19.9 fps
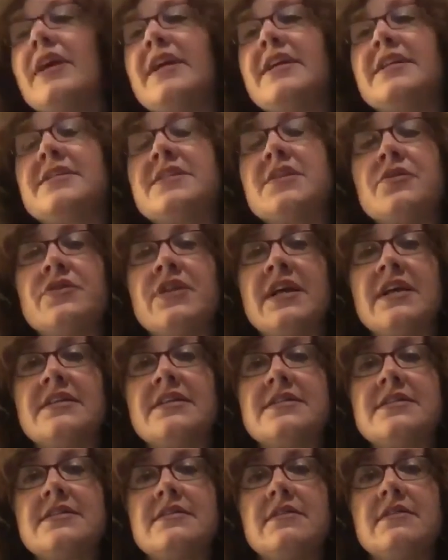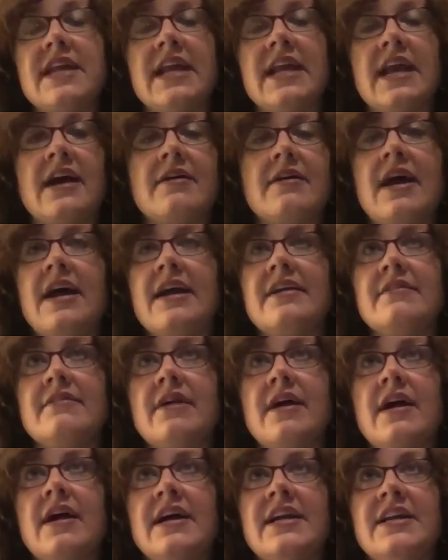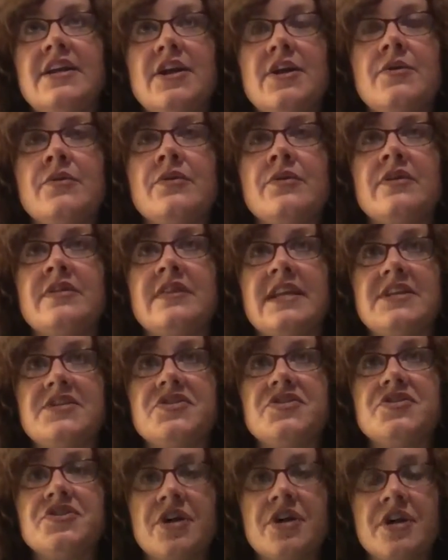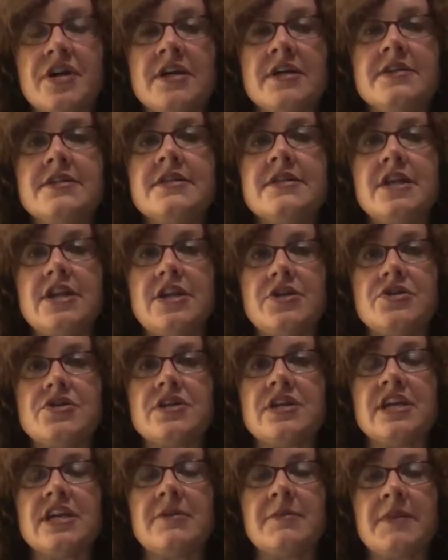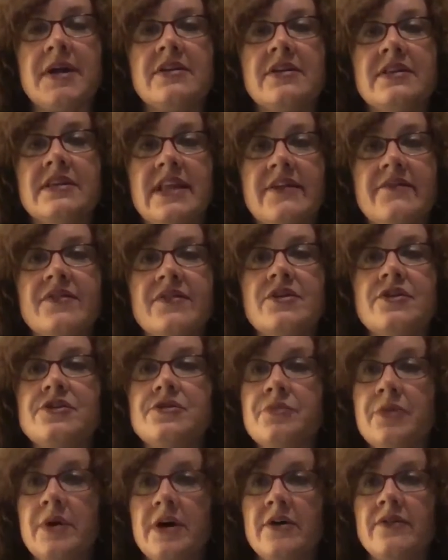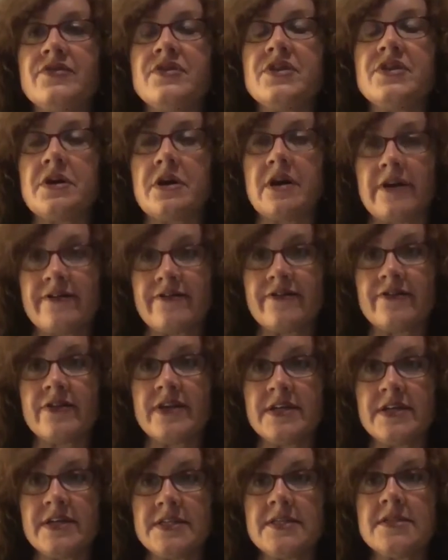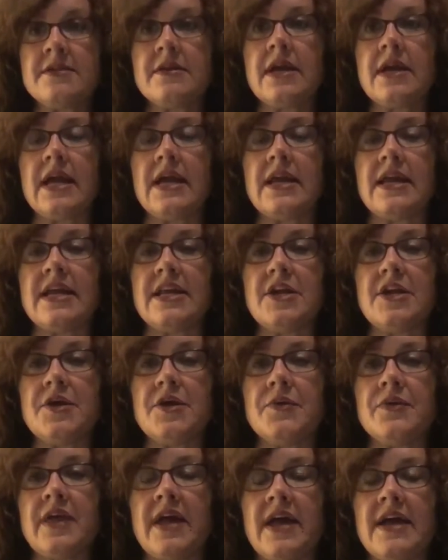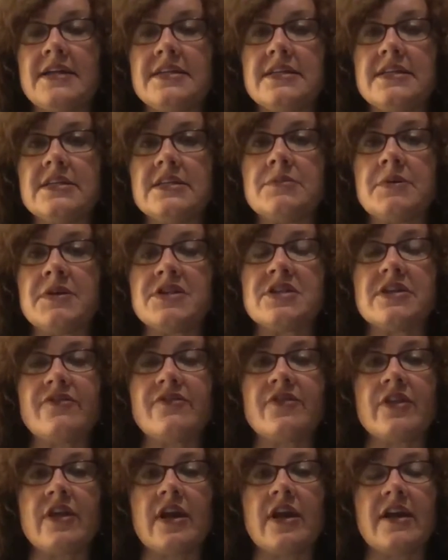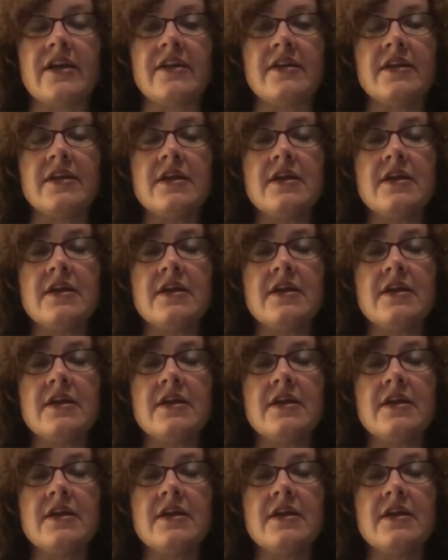So that's, I know that they start usually at about 11 or 12 to offer it, and I know that especially for I